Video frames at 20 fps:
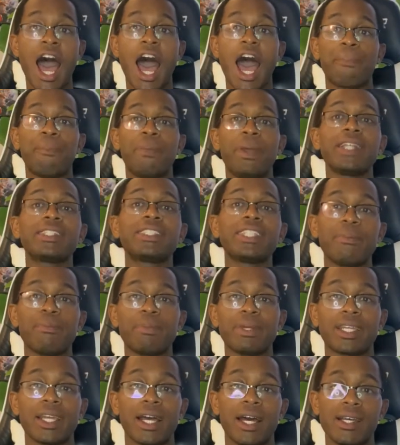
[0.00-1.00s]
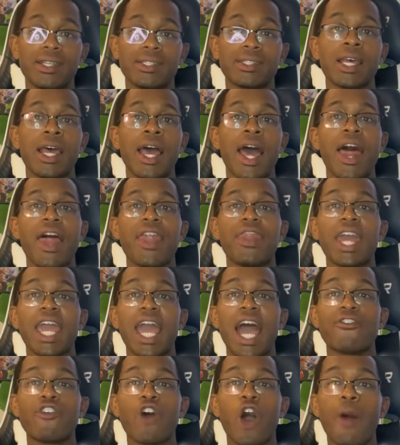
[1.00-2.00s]
I picked it because they
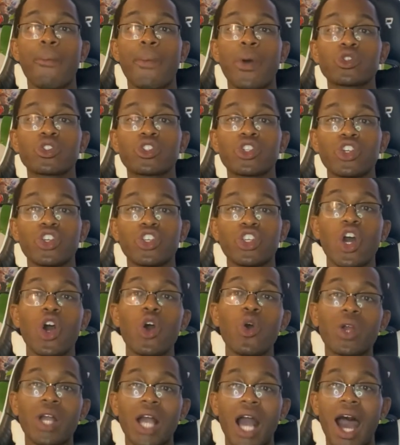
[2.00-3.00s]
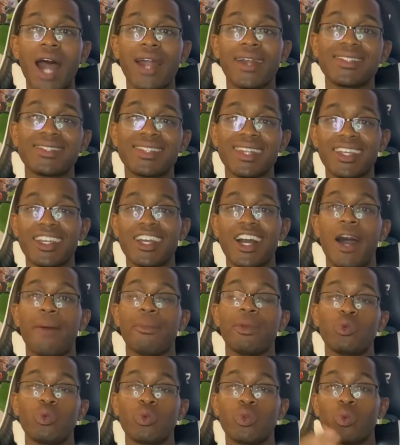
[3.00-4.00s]
have almost no katas in
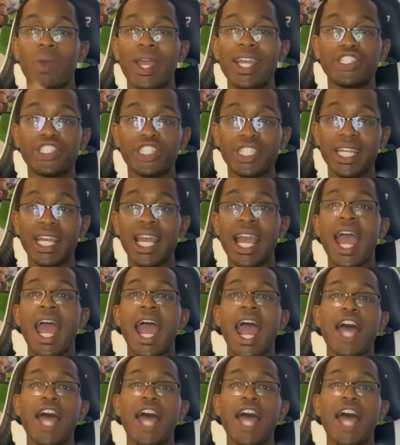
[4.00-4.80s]
common with Weichi,